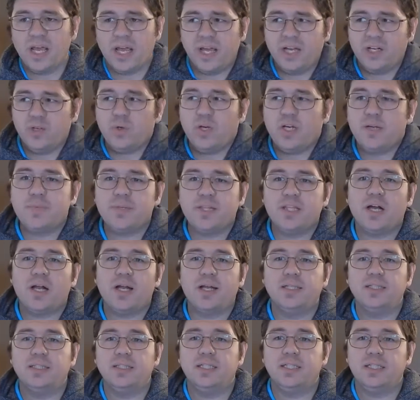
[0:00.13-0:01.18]
In Greek
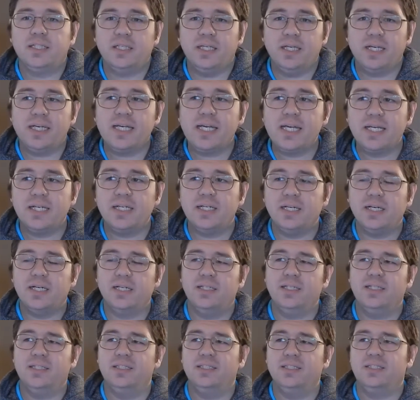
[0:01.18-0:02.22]
mythology, the echidna
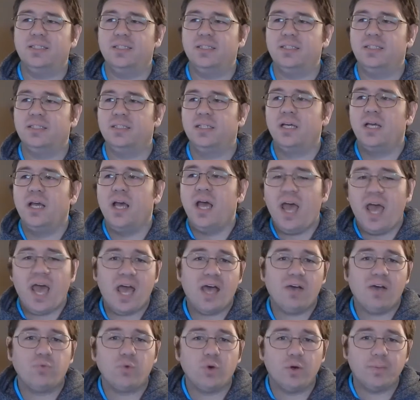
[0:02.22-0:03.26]
is this
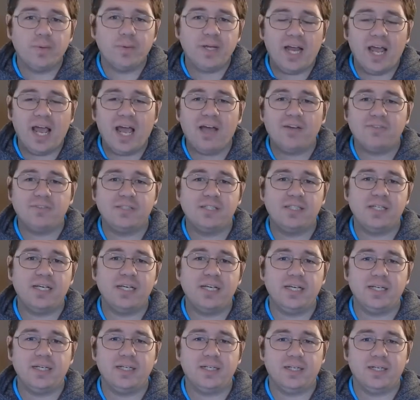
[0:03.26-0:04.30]
half woman, half
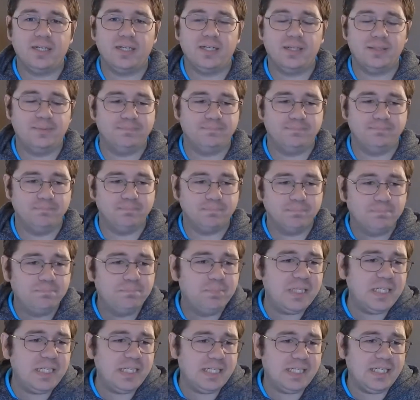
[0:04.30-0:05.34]
snake um,
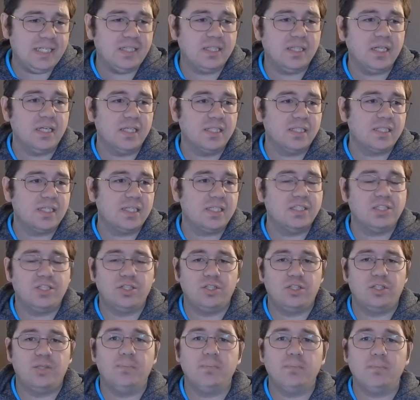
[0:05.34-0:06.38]
being that is
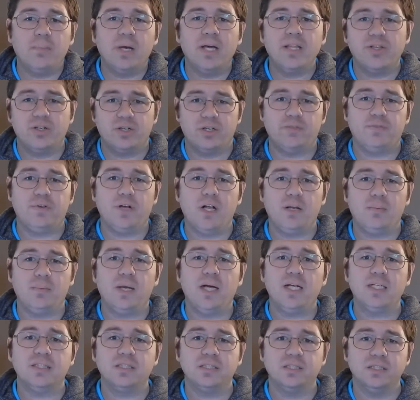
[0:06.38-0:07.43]
considered the mother of all
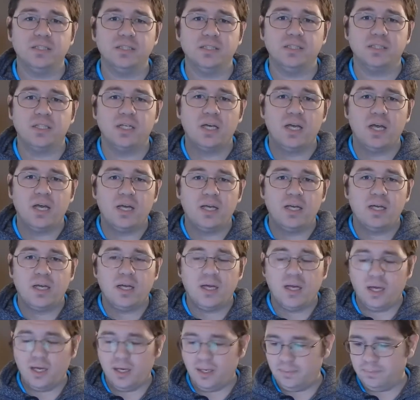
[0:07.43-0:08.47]
monsters.
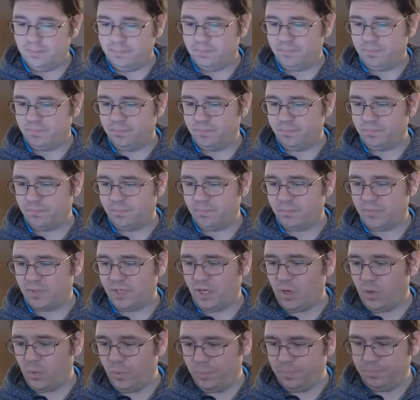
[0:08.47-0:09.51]
Um,
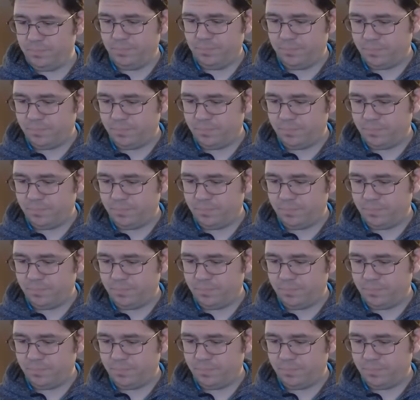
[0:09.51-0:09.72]
oh.